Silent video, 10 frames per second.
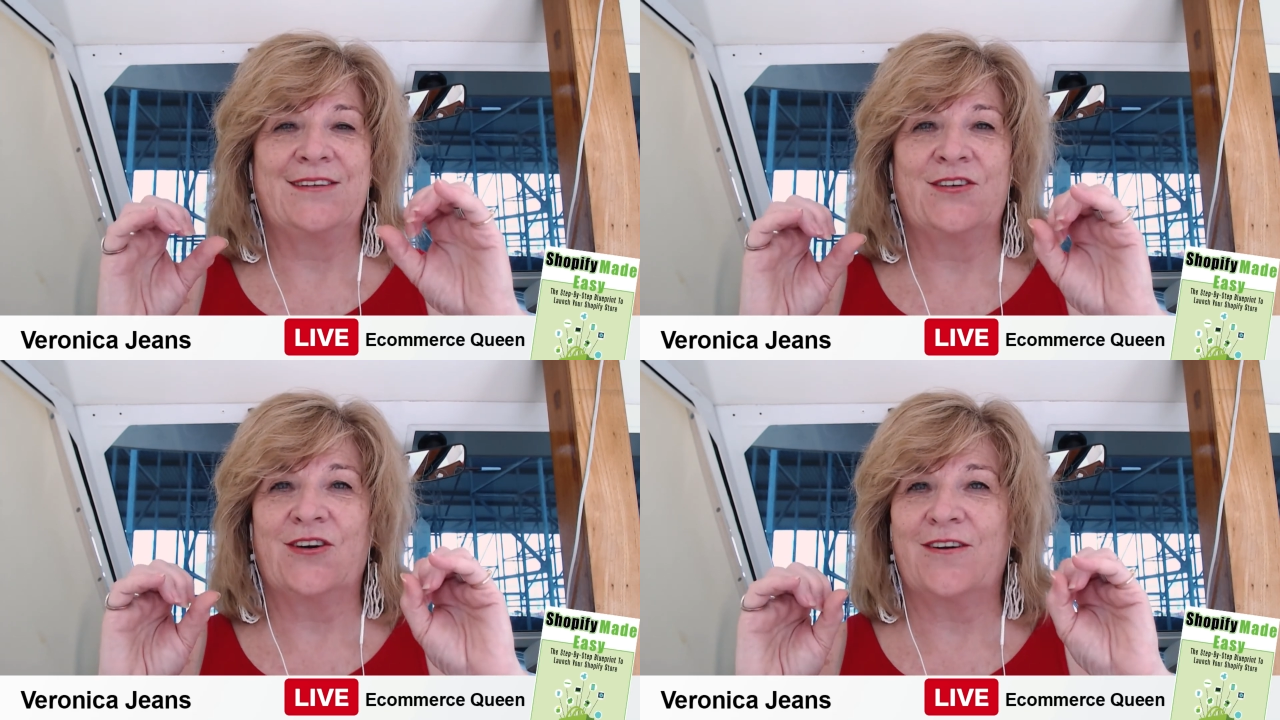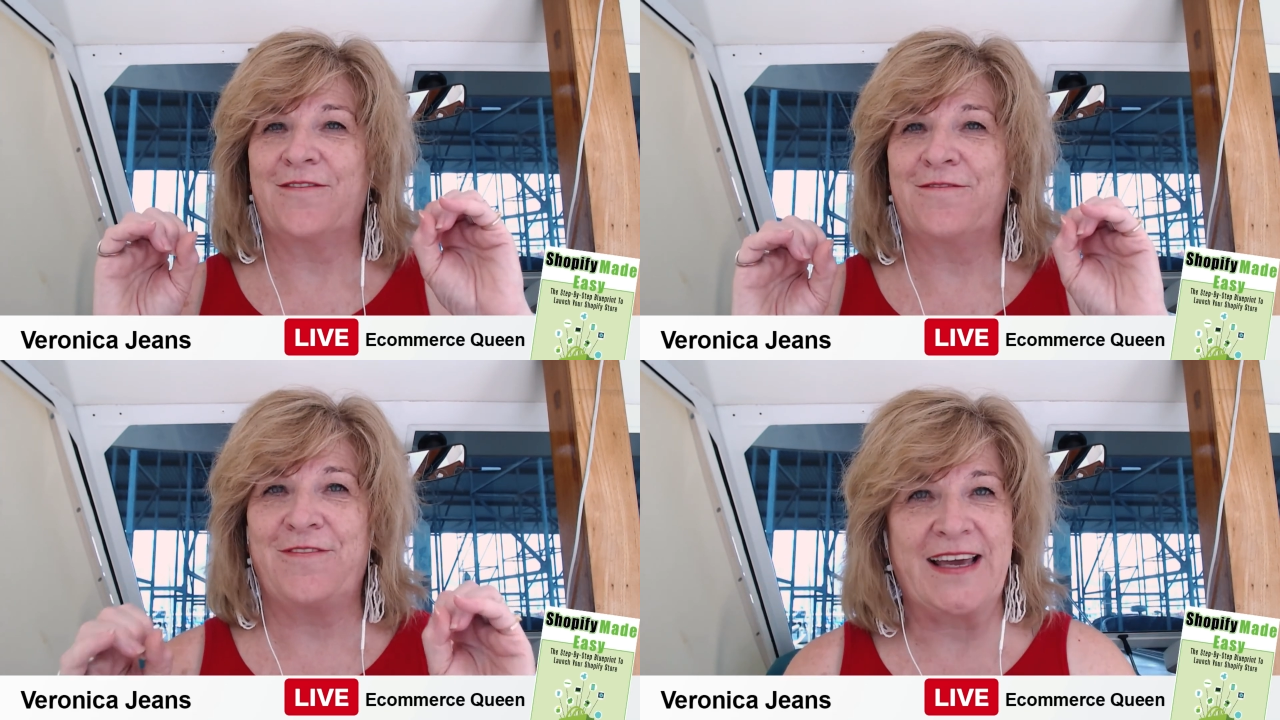You got to
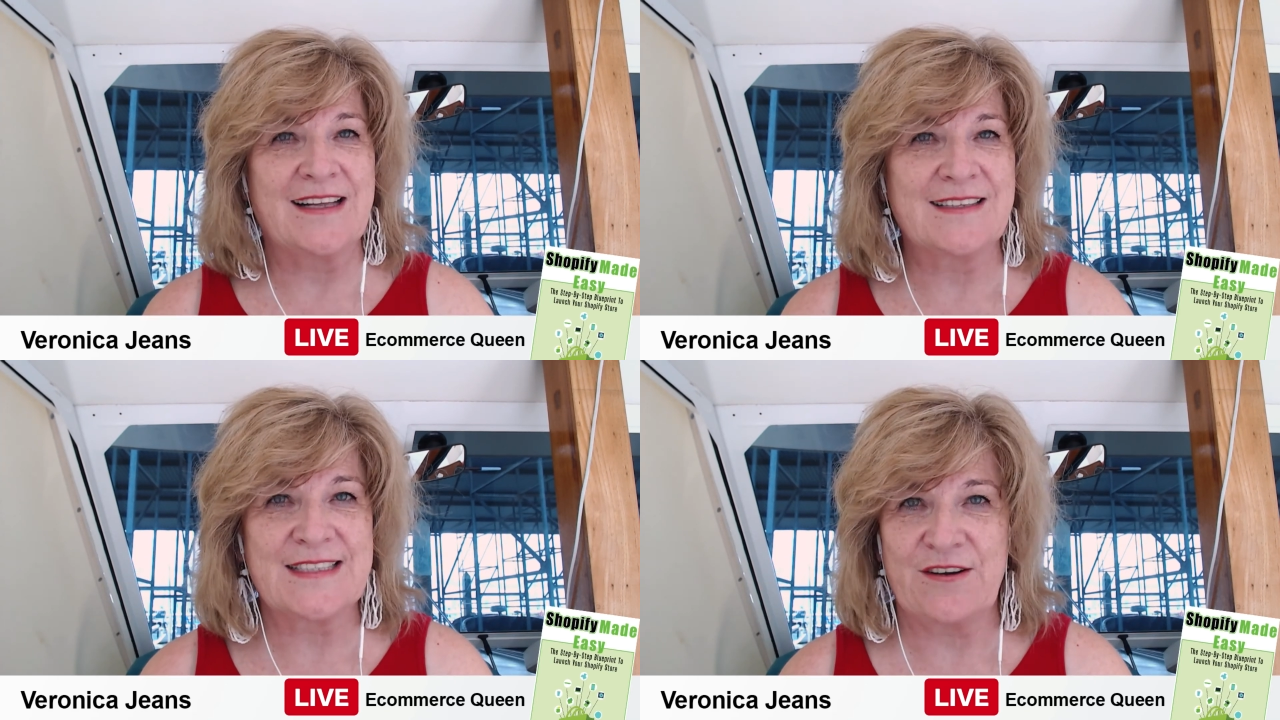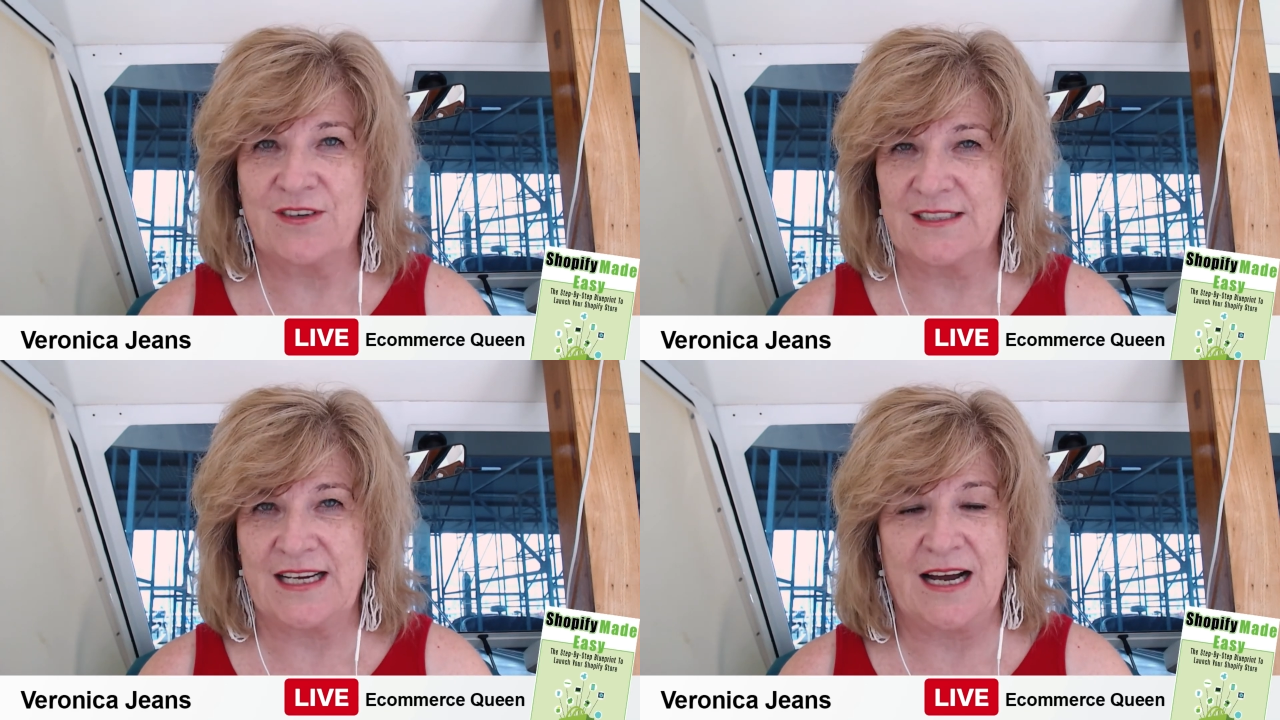fail
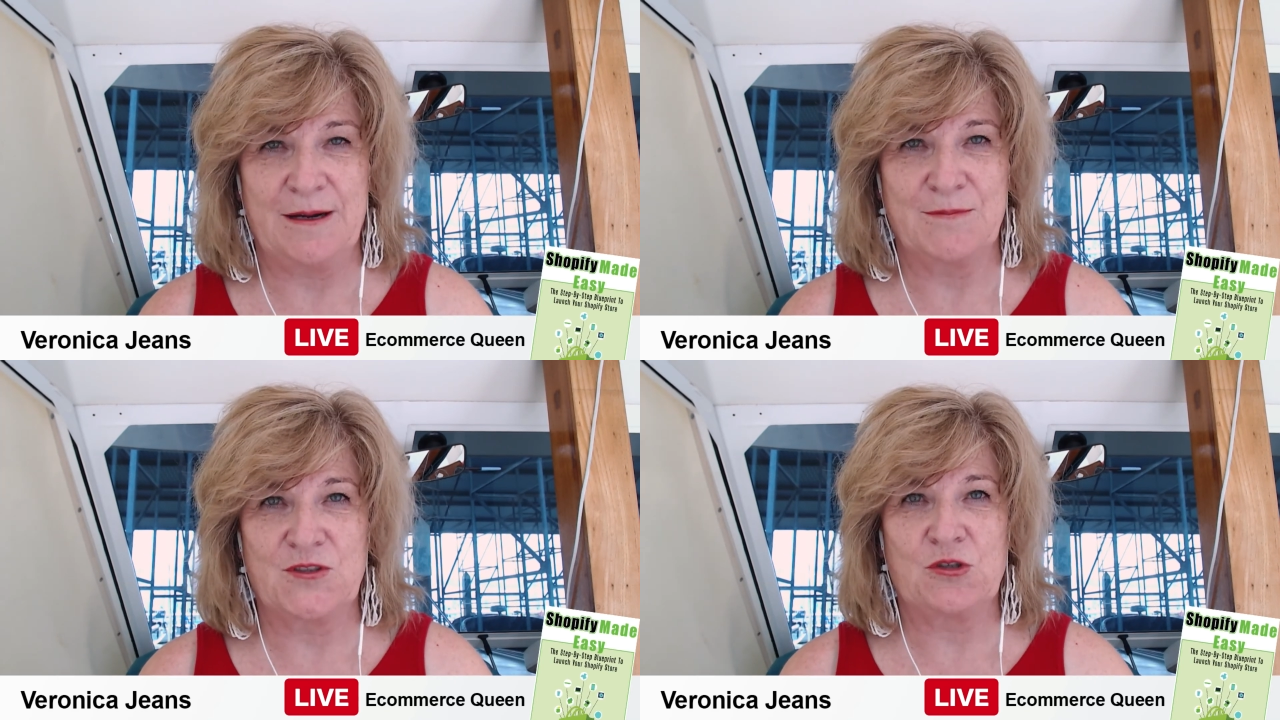several times